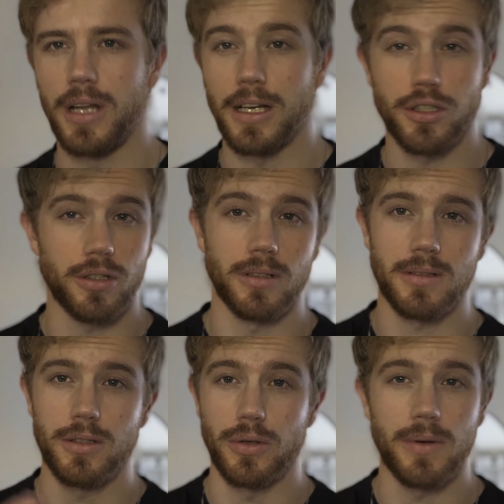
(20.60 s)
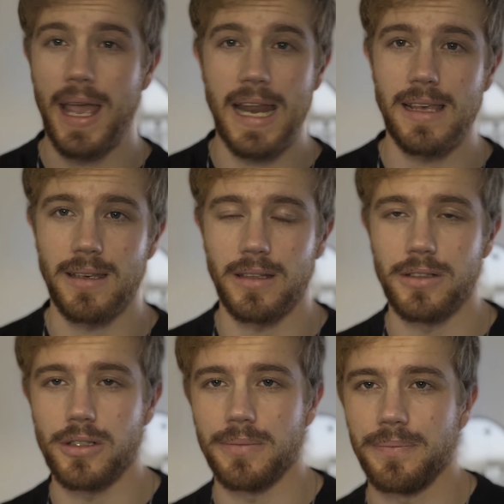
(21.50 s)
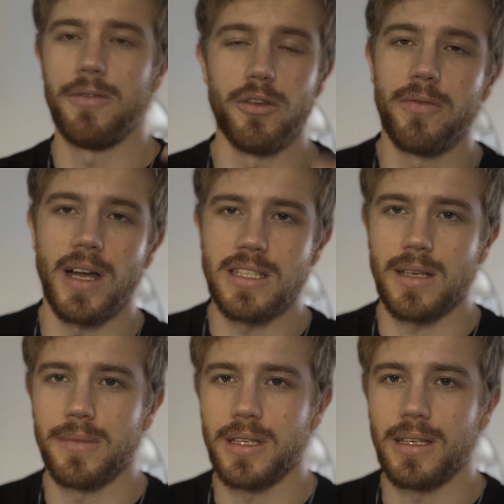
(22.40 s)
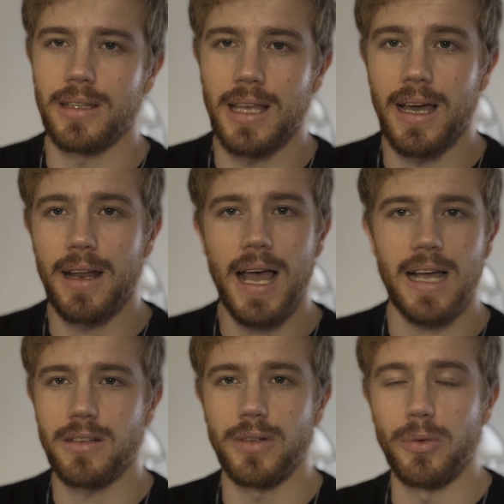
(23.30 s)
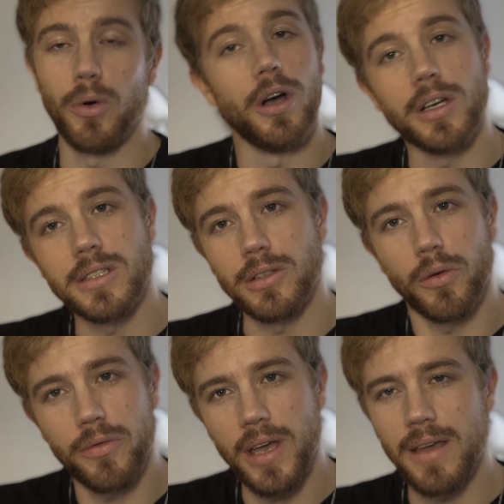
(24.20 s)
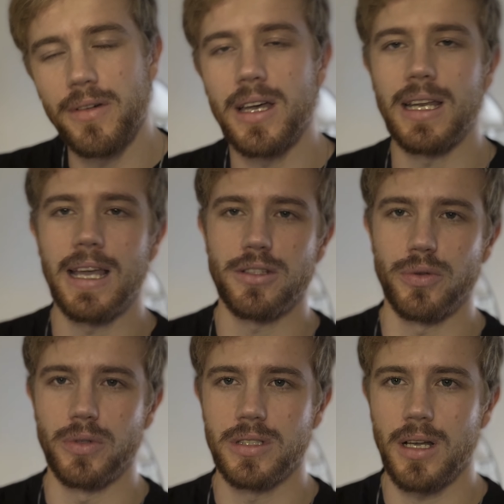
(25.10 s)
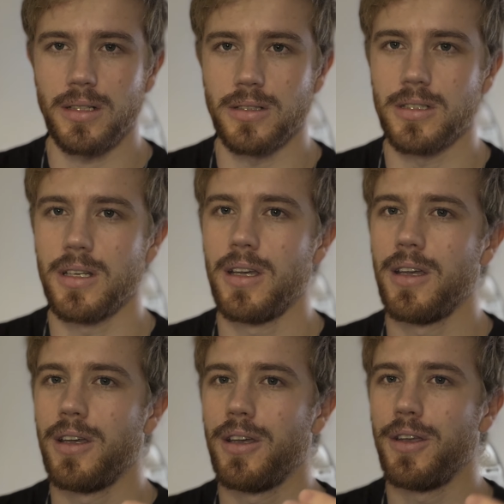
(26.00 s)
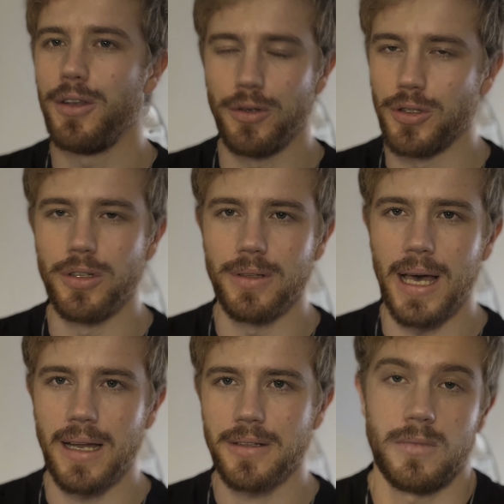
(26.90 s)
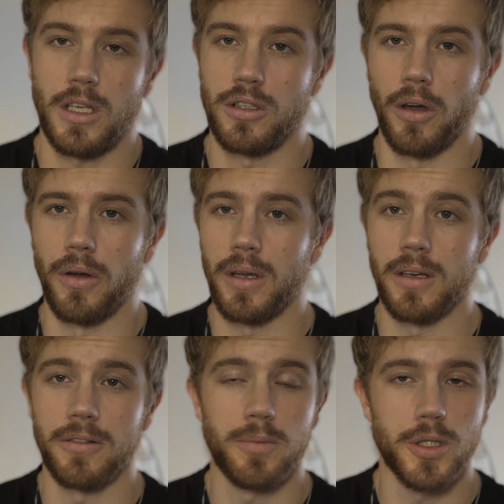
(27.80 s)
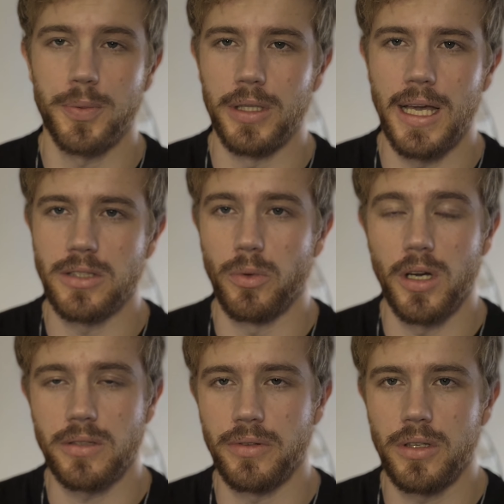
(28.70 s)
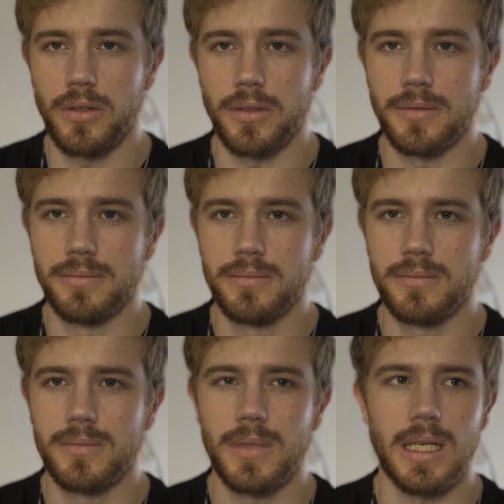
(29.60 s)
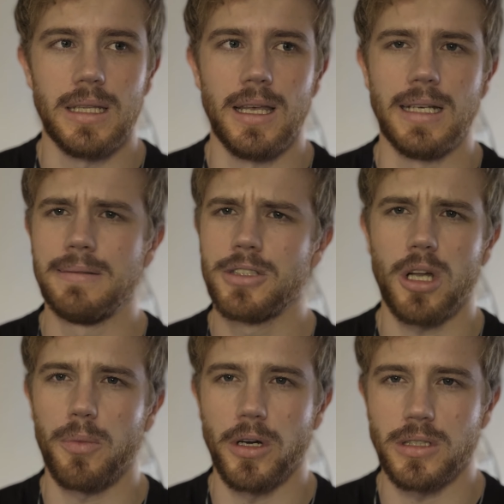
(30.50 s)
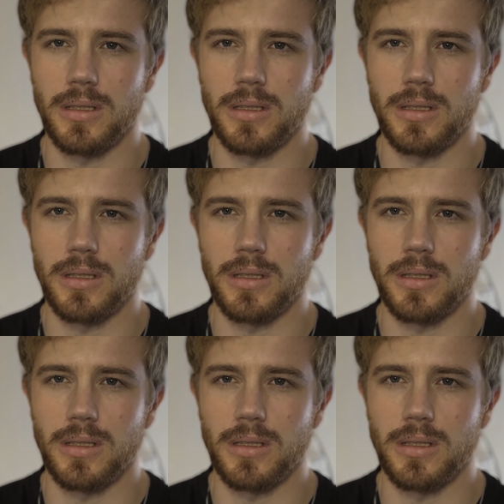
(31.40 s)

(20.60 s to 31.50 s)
and shouldn't do anything in the gym. If you find something that actively works in your favor and gets you results, you should do that. So if push-pull legs works for you, then stop watching